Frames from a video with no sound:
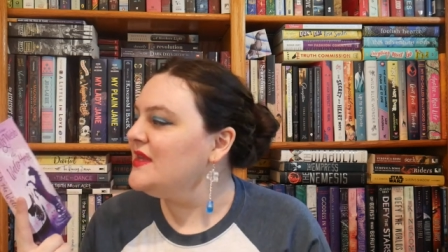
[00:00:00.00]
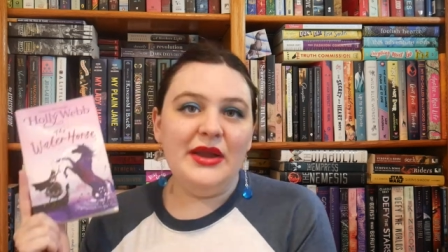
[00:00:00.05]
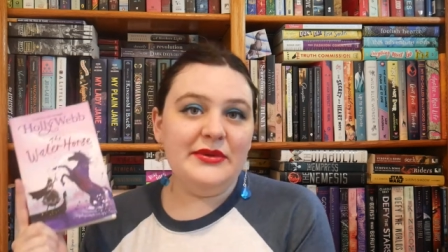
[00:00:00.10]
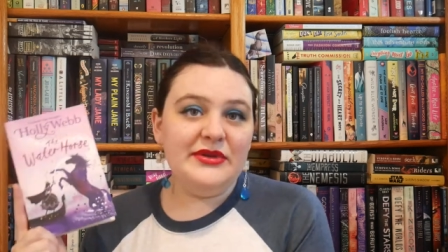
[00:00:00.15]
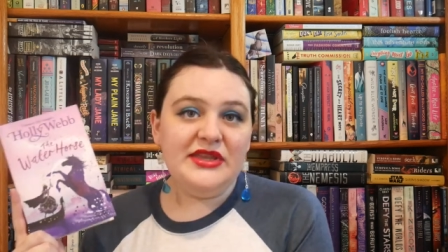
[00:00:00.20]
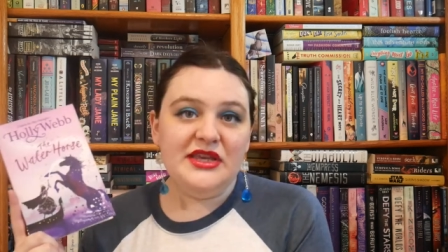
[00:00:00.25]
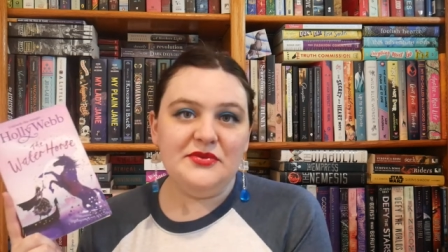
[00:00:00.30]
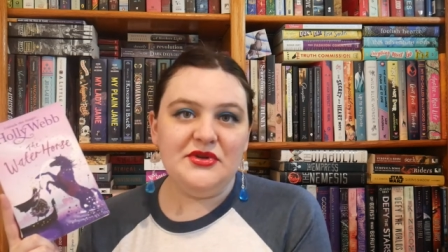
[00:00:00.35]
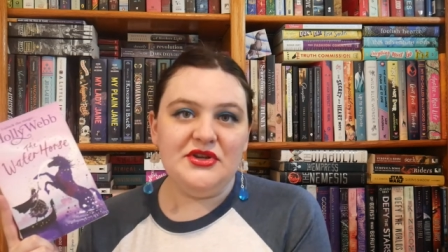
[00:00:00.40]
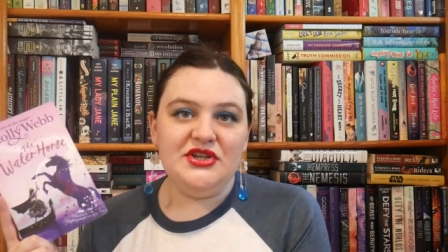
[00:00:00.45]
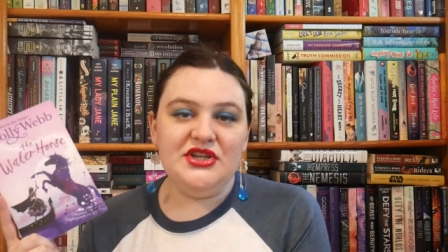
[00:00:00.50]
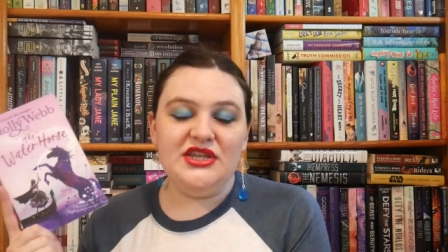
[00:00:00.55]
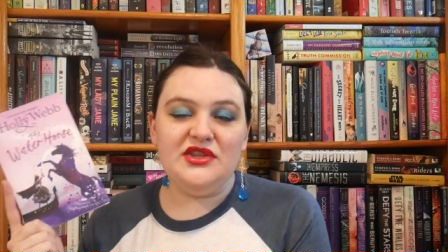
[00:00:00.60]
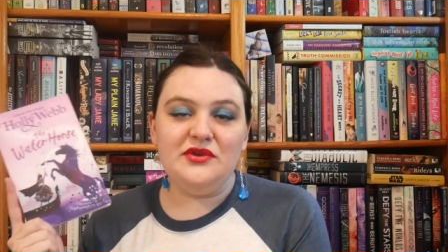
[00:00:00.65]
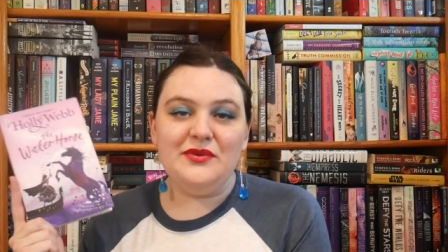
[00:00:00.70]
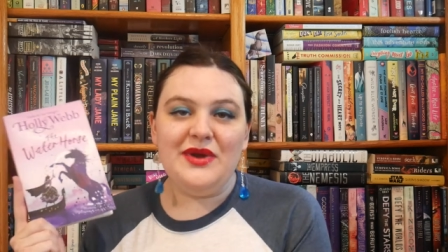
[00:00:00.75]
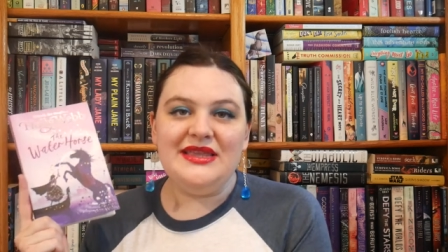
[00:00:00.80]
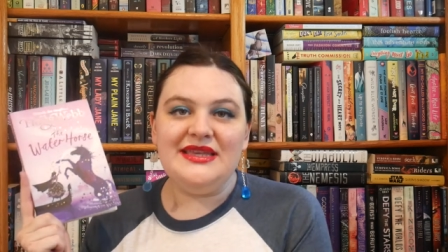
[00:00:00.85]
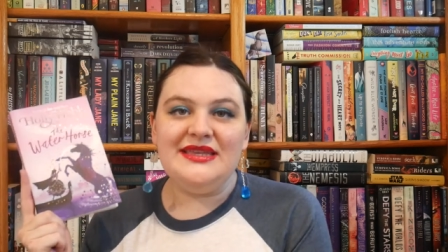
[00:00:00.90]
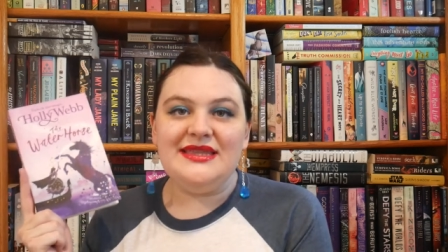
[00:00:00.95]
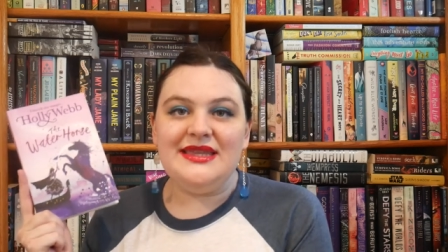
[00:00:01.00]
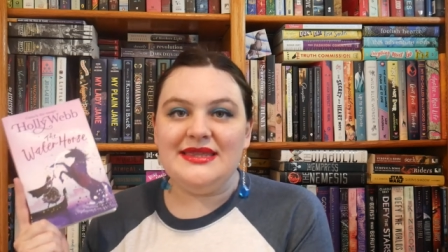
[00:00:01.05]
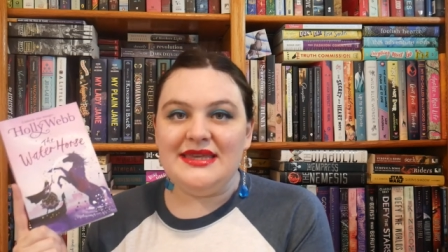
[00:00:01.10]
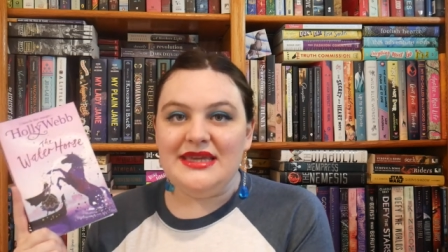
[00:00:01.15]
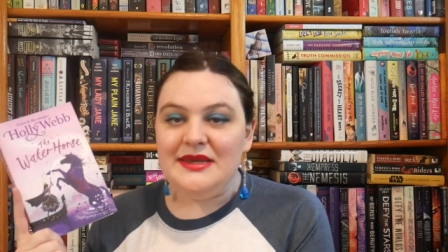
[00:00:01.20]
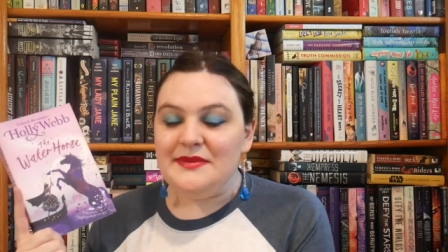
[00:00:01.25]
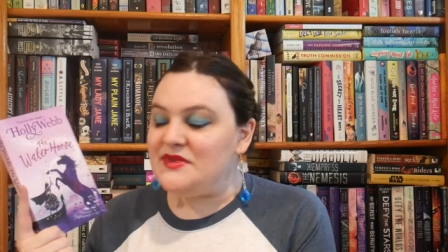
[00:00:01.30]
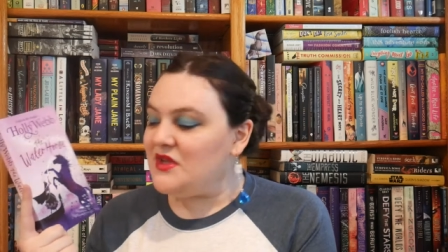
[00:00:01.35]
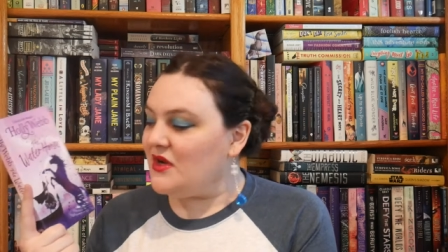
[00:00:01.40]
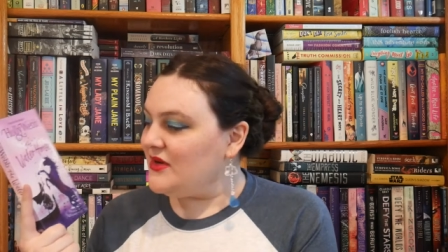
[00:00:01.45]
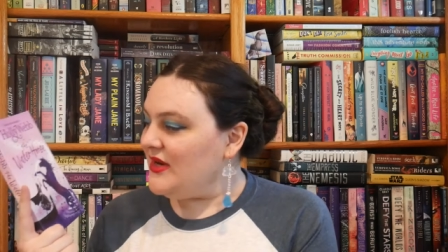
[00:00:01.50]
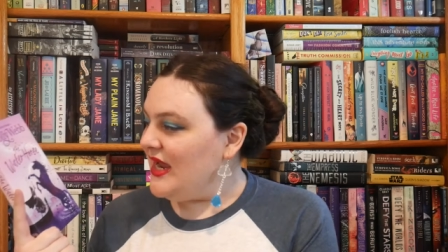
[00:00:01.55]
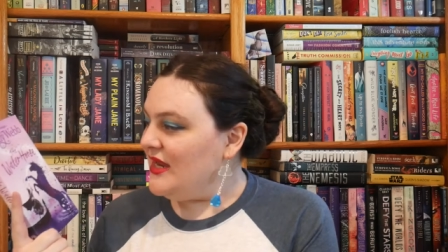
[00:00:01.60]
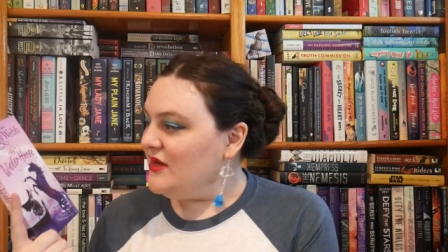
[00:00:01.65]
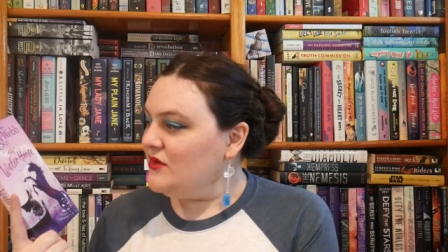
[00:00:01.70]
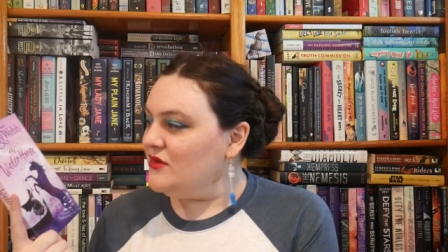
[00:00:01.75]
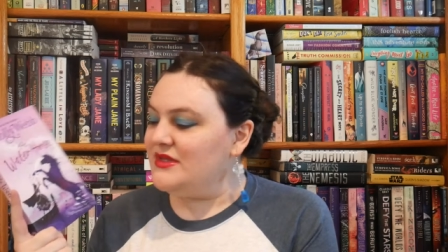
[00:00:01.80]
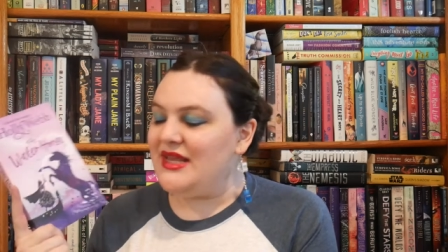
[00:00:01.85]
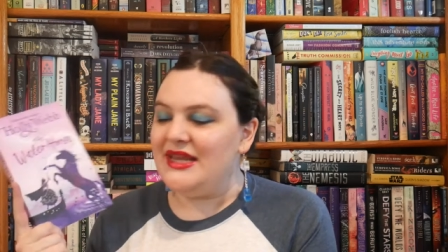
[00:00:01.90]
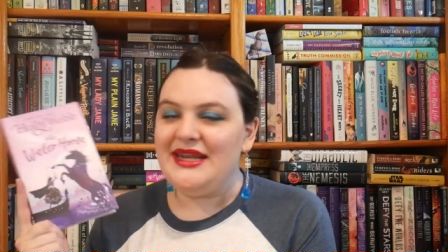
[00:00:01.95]
I really appreciate the way that the themes are
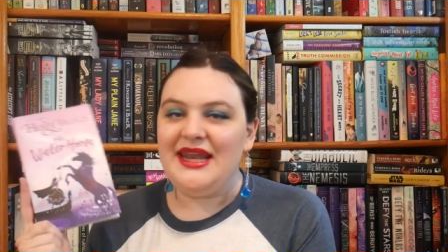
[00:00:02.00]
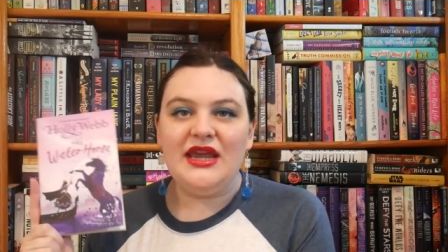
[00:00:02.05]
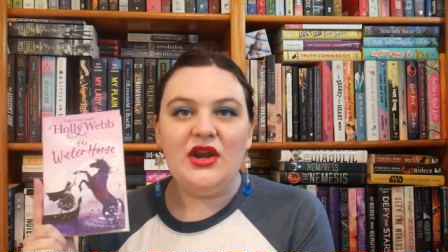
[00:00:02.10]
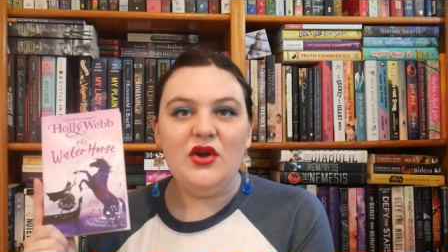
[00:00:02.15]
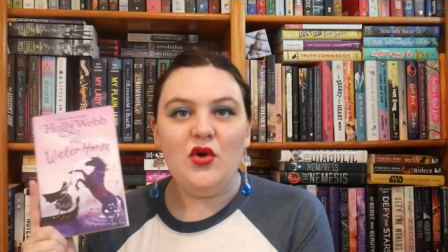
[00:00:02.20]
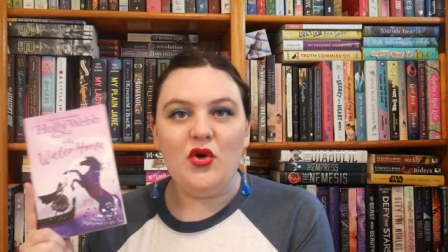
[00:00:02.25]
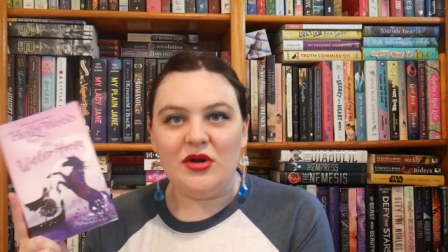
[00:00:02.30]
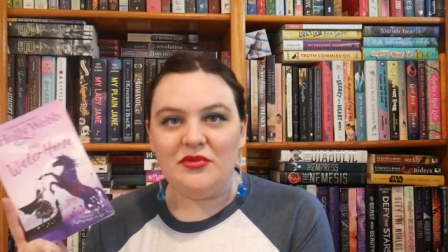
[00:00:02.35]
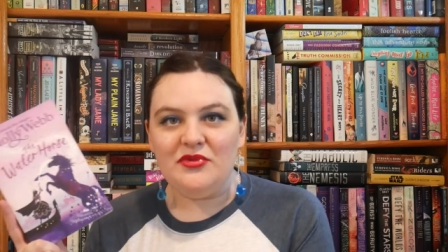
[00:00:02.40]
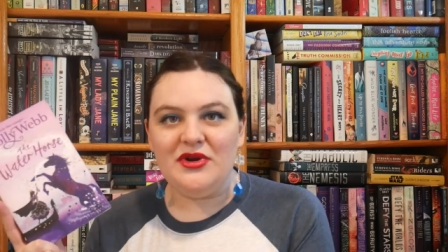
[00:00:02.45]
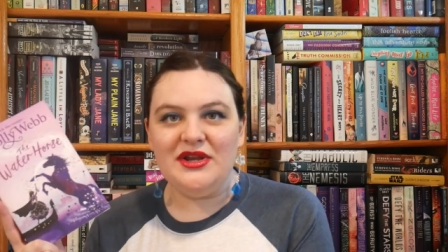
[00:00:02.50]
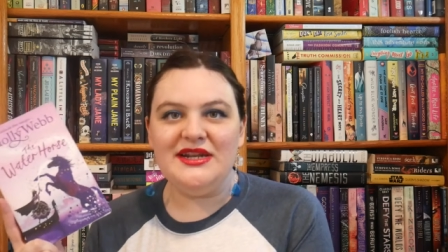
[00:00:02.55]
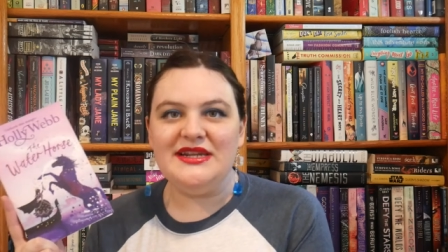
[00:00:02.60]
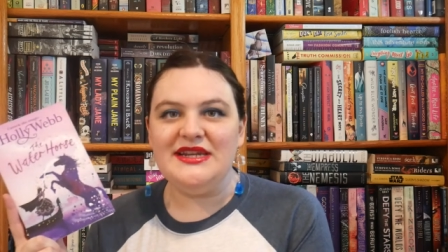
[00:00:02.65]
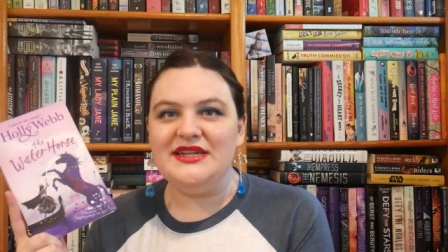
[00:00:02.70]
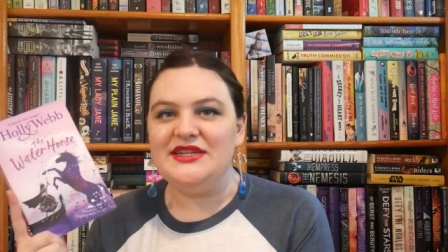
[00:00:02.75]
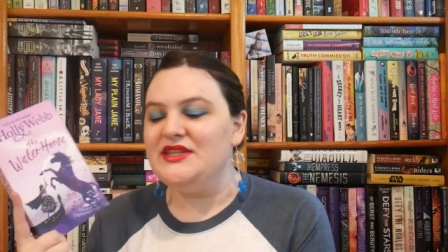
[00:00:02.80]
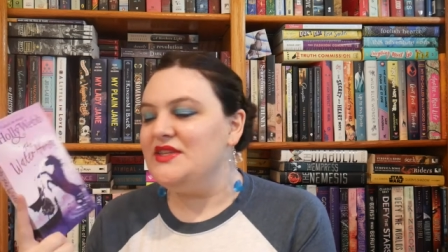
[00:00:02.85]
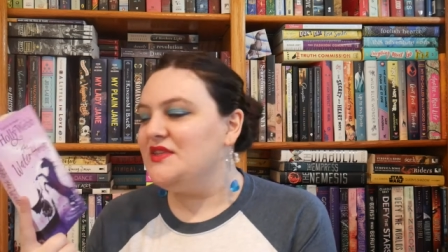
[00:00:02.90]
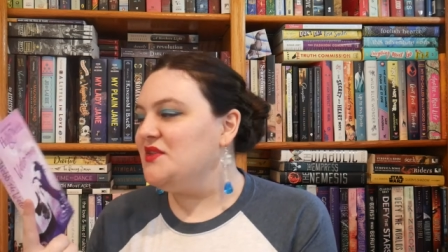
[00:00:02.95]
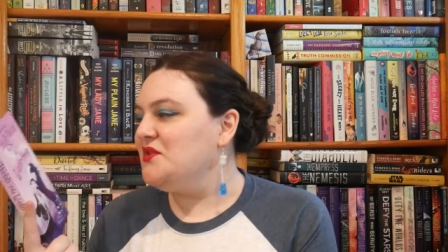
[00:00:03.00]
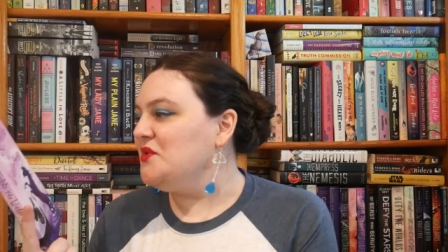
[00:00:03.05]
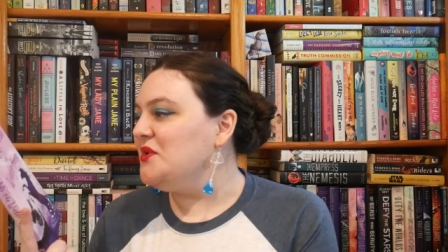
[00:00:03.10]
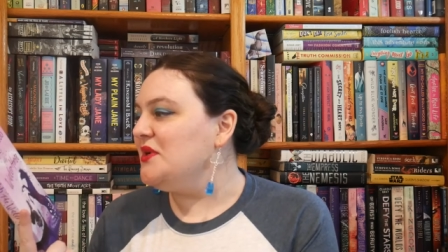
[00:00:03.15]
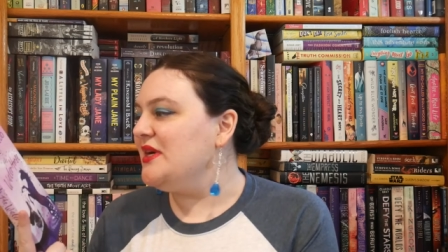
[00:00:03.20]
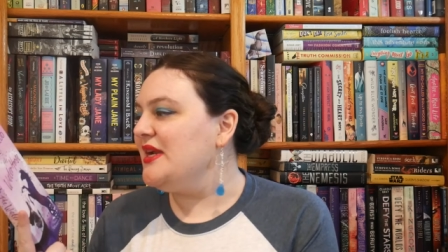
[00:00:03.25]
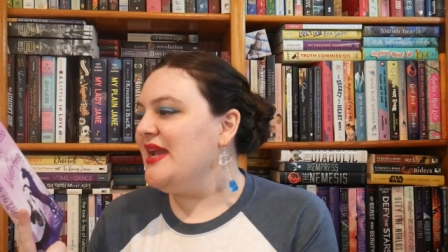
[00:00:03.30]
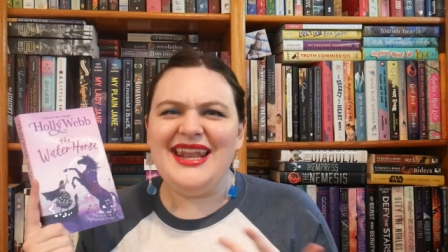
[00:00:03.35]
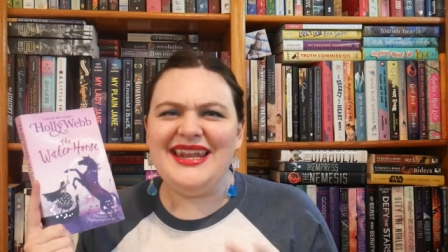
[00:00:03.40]
handled and like incorporated into the story.